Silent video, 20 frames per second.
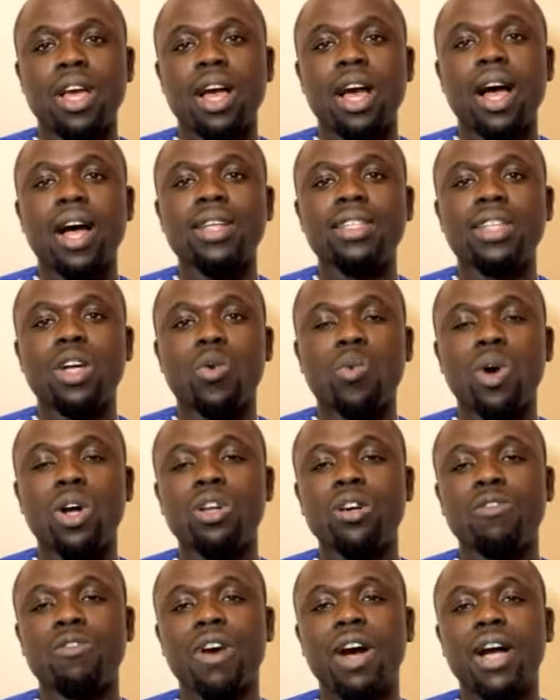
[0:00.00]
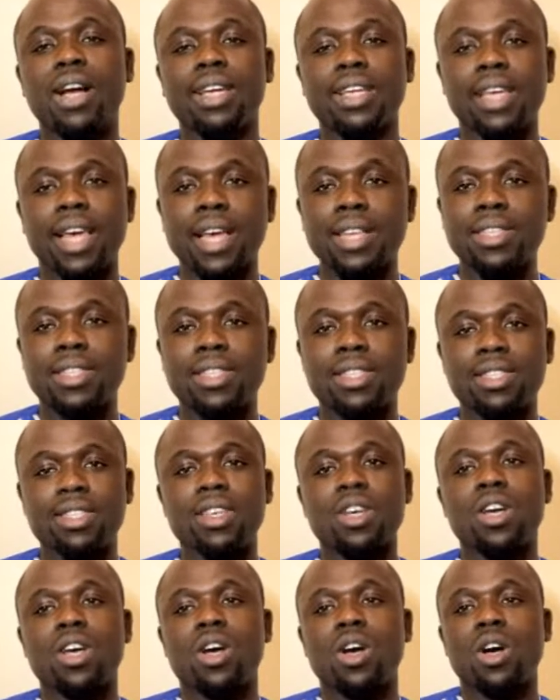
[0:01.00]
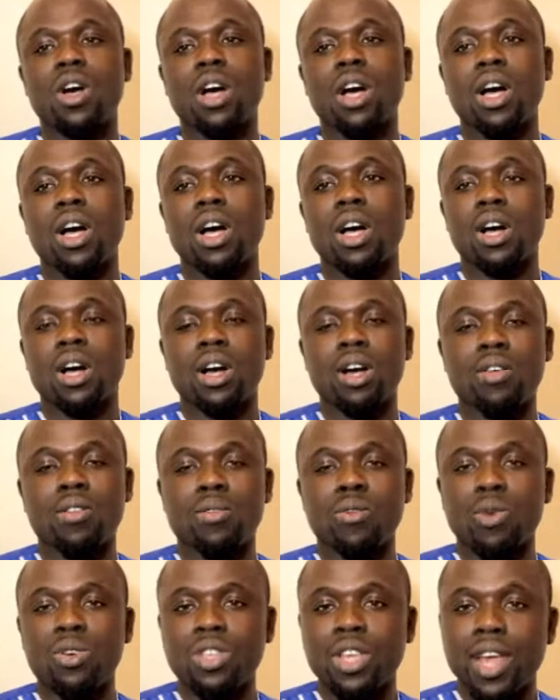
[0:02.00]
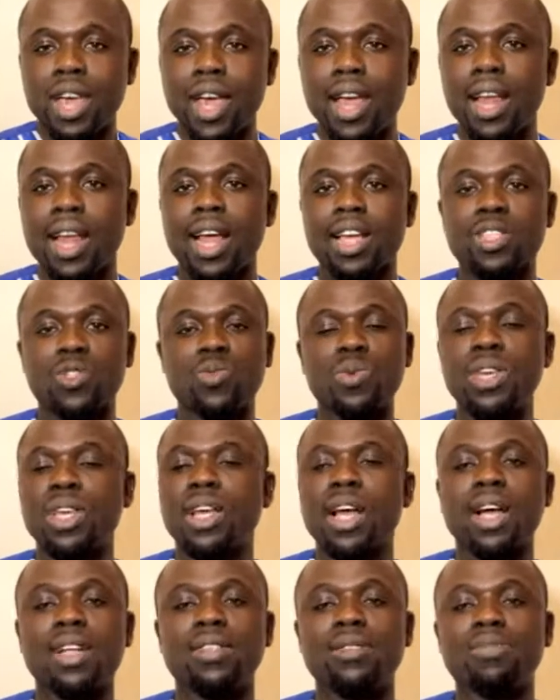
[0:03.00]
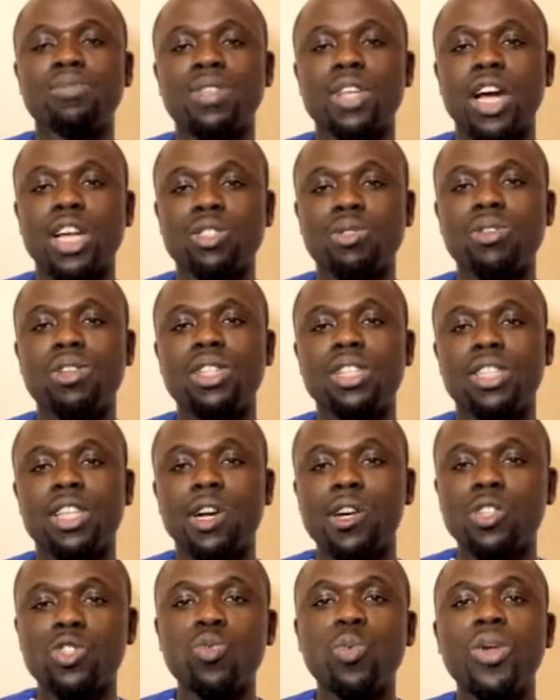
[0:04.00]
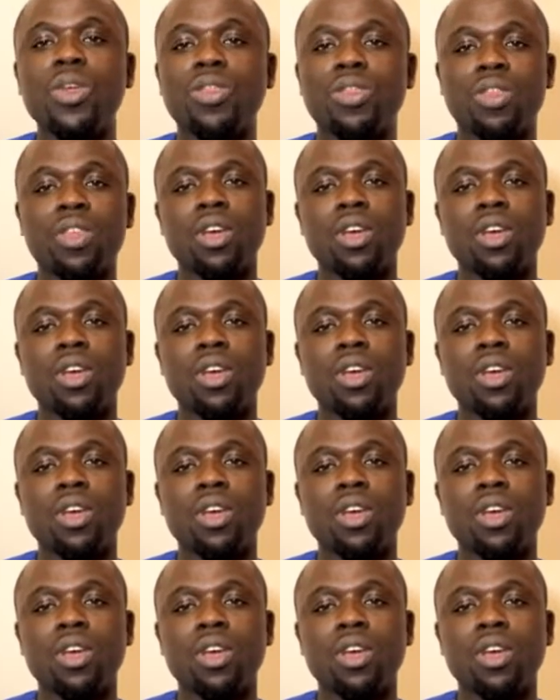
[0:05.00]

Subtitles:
And one of our guests was here last week, and he actually dealt with